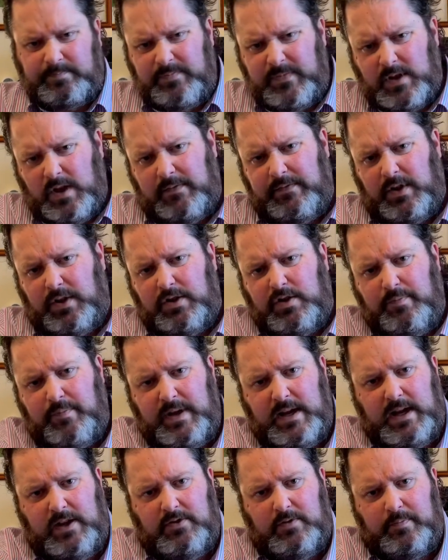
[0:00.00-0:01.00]
If I
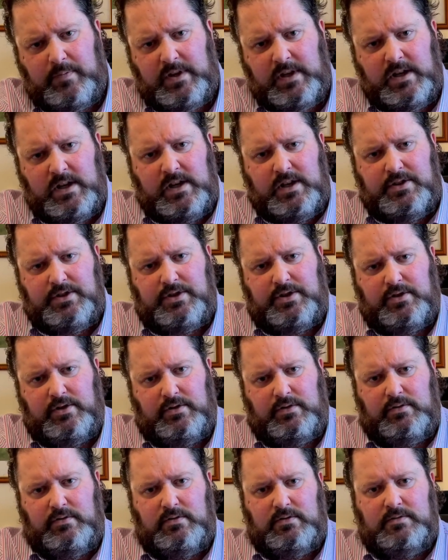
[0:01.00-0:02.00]
compare them
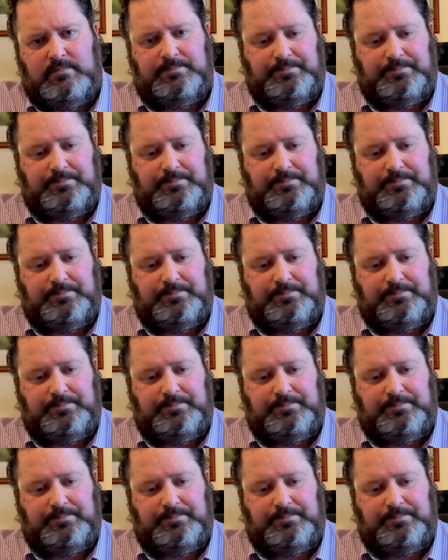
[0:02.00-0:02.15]
to,